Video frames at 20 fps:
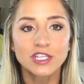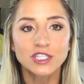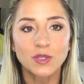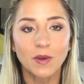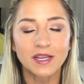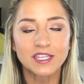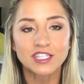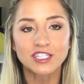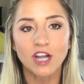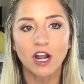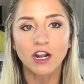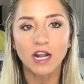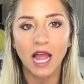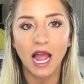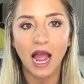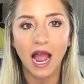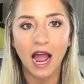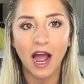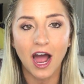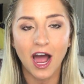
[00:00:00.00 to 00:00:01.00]
So I start
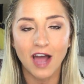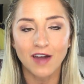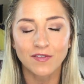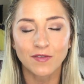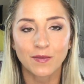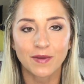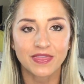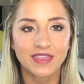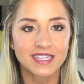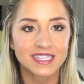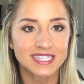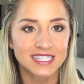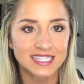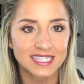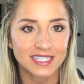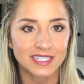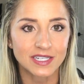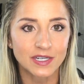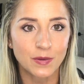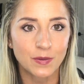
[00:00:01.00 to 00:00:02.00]
off with the
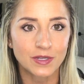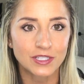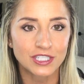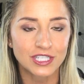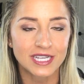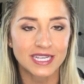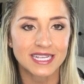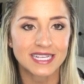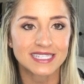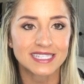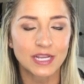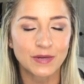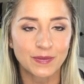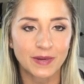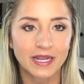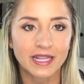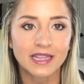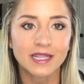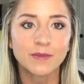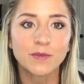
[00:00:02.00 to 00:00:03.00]
Silk, which is a
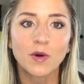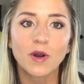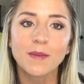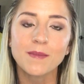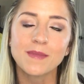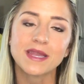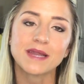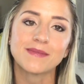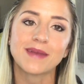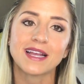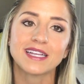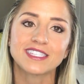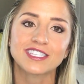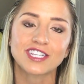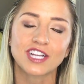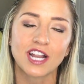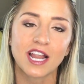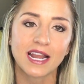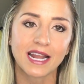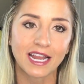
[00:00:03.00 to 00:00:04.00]
wrinkle and pore
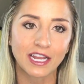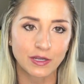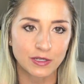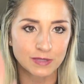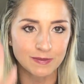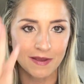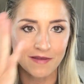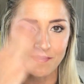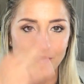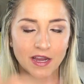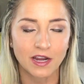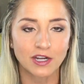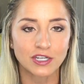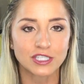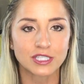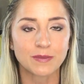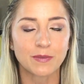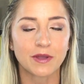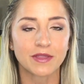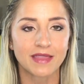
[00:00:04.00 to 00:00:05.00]
minimizer, and I use my
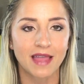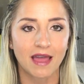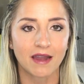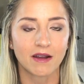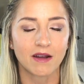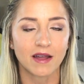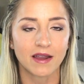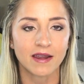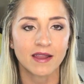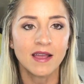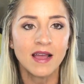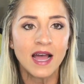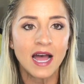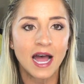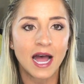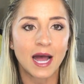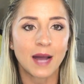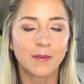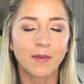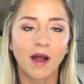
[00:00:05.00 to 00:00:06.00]
fingers to put that on.
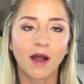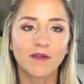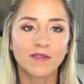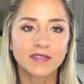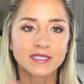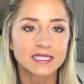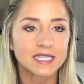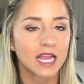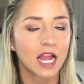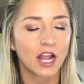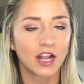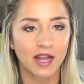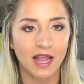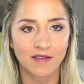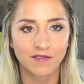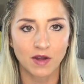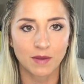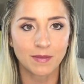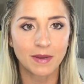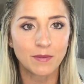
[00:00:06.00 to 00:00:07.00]
Obviously, I already
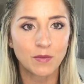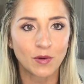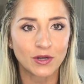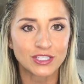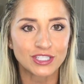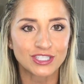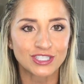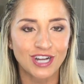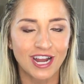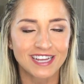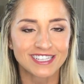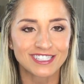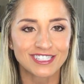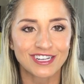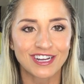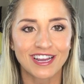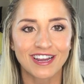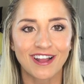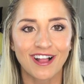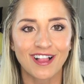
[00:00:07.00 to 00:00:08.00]
have on my
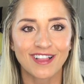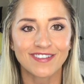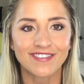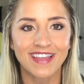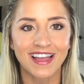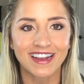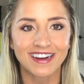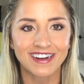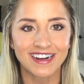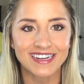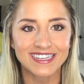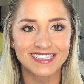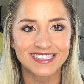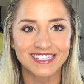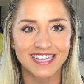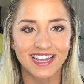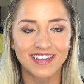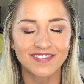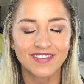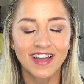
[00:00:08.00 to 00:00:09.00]
moisturizer and all of that great
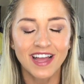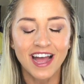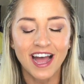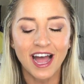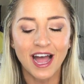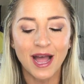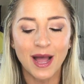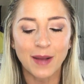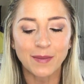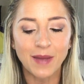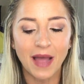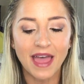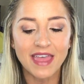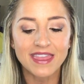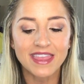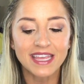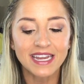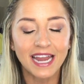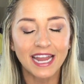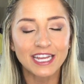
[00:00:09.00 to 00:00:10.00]
stuff.
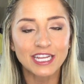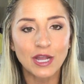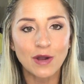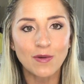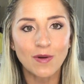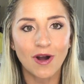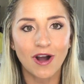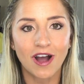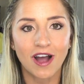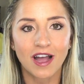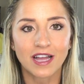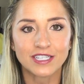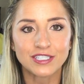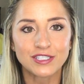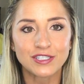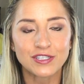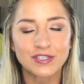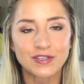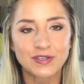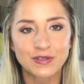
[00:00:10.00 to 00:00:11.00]
And then I go
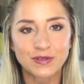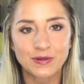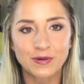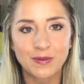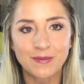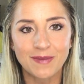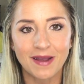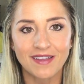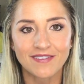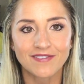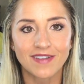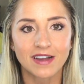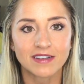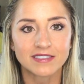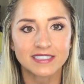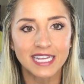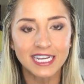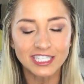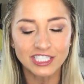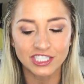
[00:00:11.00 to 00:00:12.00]
on to my
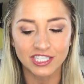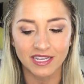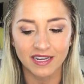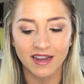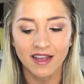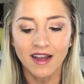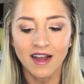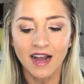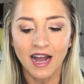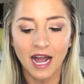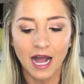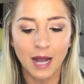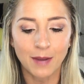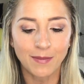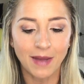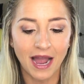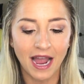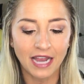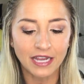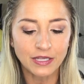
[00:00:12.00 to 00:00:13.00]
foundation.
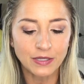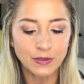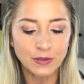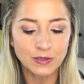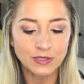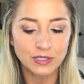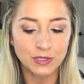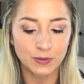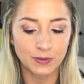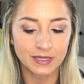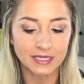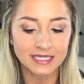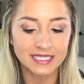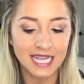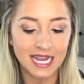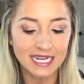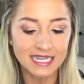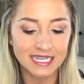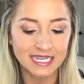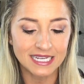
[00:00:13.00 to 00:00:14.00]
I use the Real
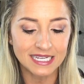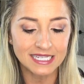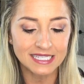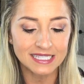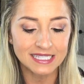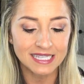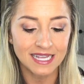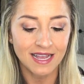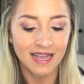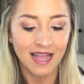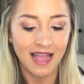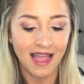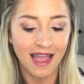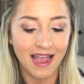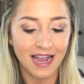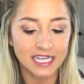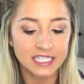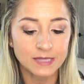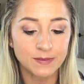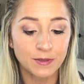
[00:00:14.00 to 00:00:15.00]
Techniques
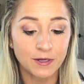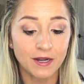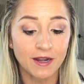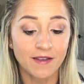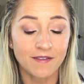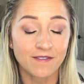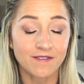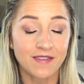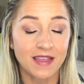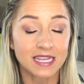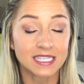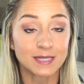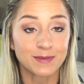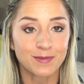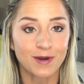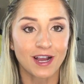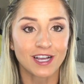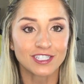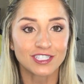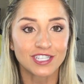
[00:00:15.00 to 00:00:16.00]
Expert Face
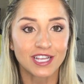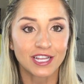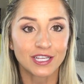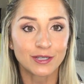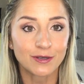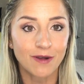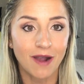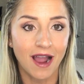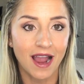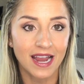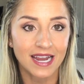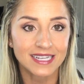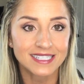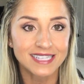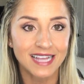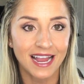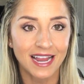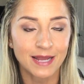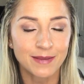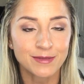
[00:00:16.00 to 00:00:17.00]
Brush, and you
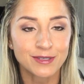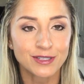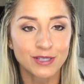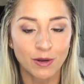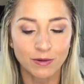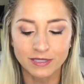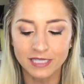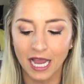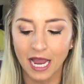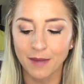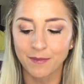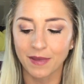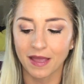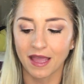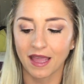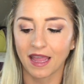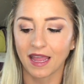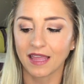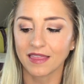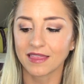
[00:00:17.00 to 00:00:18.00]
guys, I am so type
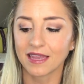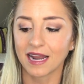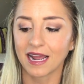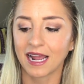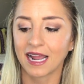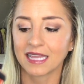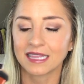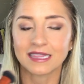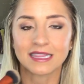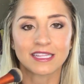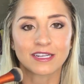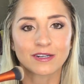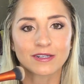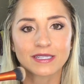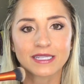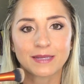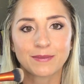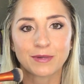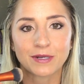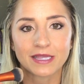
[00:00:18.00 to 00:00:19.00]
A that I
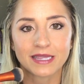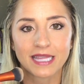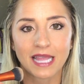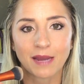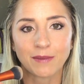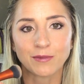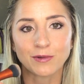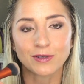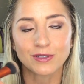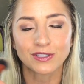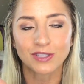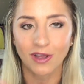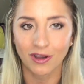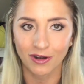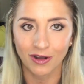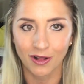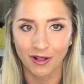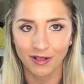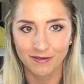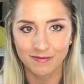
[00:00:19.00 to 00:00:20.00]
literally put labels
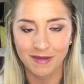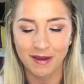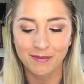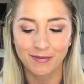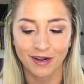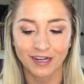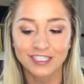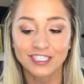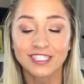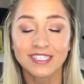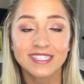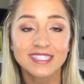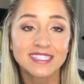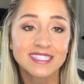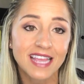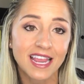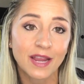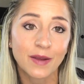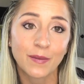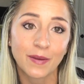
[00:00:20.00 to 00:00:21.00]
on all of my brushes
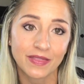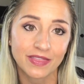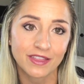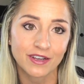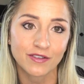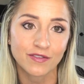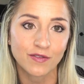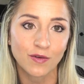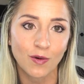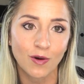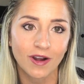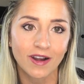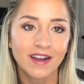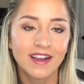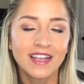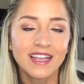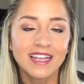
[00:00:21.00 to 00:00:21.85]
saying what they're for.